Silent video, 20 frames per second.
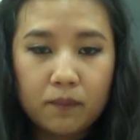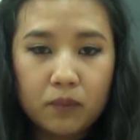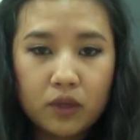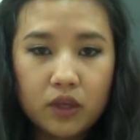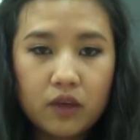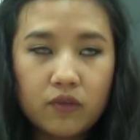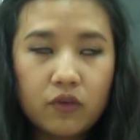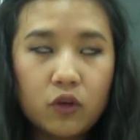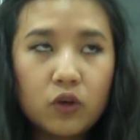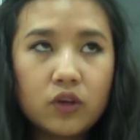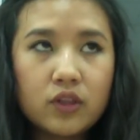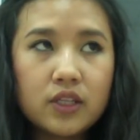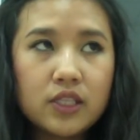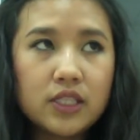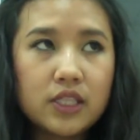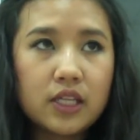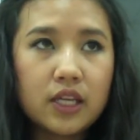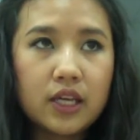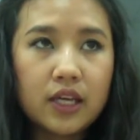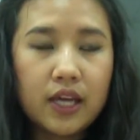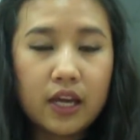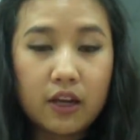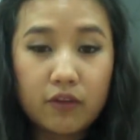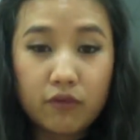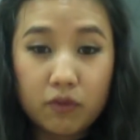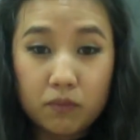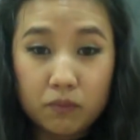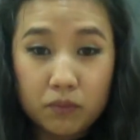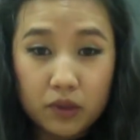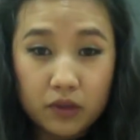if you're in the city, get it
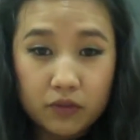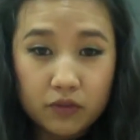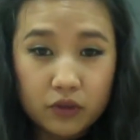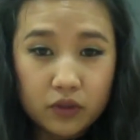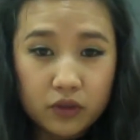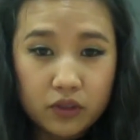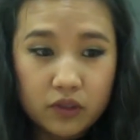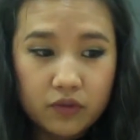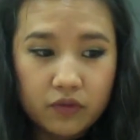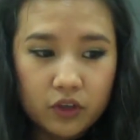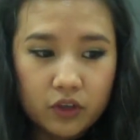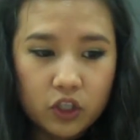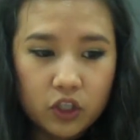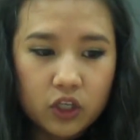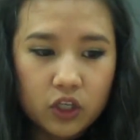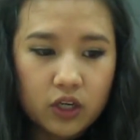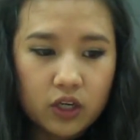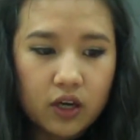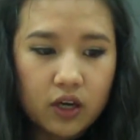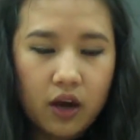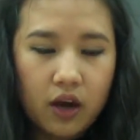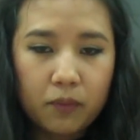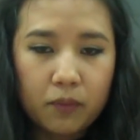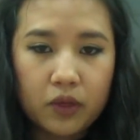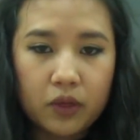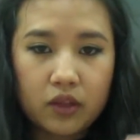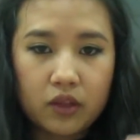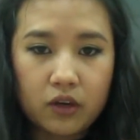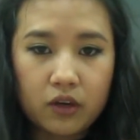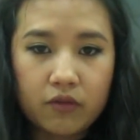from Befold for sure. I'll
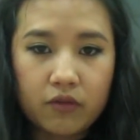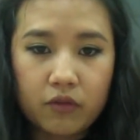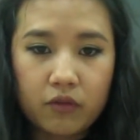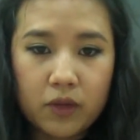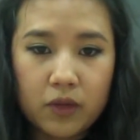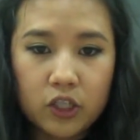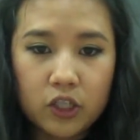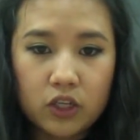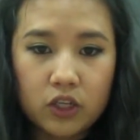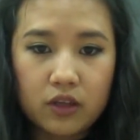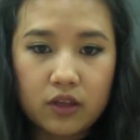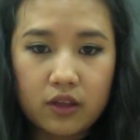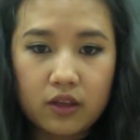put their information in